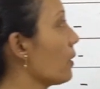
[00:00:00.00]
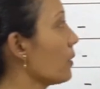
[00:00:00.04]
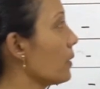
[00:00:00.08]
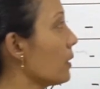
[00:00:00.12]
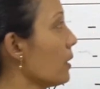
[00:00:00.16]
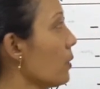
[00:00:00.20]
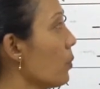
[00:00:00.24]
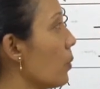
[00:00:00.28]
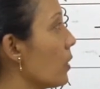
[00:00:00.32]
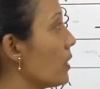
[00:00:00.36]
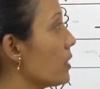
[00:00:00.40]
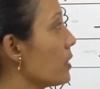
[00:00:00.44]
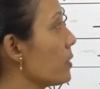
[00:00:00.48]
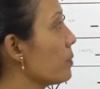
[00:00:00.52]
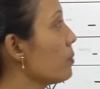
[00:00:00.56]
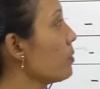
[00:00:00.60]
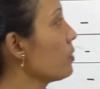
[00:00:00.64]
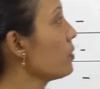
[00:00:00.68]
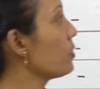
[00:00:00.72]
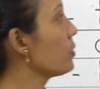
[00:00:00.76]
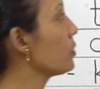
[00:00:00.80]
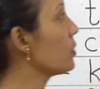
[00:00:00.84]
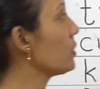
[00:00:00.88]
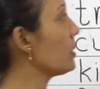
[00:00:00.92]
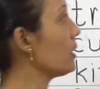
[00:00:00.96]
Okay, once
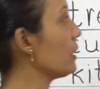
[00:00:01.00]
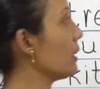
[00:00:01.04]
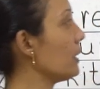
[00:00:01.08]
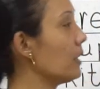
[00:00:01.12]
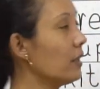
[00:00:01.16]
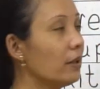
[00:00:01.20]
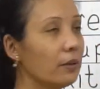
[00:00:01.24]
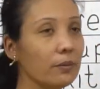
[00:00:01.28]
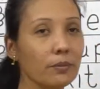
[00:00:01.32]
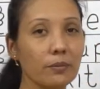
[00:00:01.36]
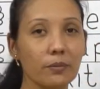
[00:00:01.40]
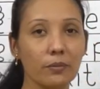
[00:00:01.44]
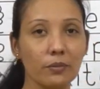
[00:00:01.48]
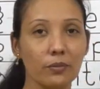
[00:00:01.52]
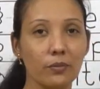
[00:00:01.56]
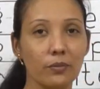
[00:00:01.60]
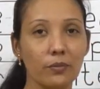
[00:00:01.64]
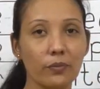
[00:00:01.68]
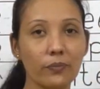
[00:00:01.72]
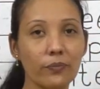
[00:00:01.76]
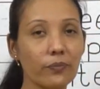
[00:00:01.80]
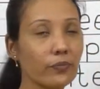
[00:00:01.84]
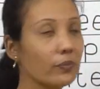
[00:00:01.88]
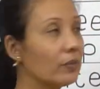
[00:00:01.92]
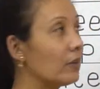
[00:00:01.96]
more. C
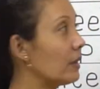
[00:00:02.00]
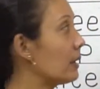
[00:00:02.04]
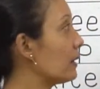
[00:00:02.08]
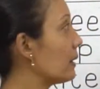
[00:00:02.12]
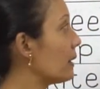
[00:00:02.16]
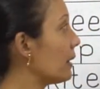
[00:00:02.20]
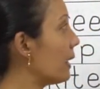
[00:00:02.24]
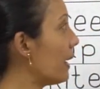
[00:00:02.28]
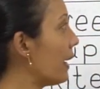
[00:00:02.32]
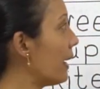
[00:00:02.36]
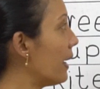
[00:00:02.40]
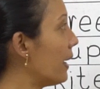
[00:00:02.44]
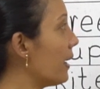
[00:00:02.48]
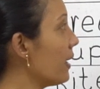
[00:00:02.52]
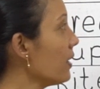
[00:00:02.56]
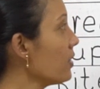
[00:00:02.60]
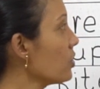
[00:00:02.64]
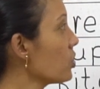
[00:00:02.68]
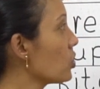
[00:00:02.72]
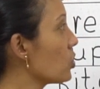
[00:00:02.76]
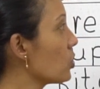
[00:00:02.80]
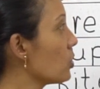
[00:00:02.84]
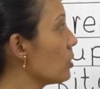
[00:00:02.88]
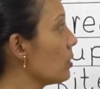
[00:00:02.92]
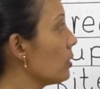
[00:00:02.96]

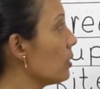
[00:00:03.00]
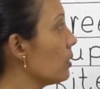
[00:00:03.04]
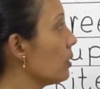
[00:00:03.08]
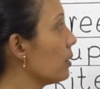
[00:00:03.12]
H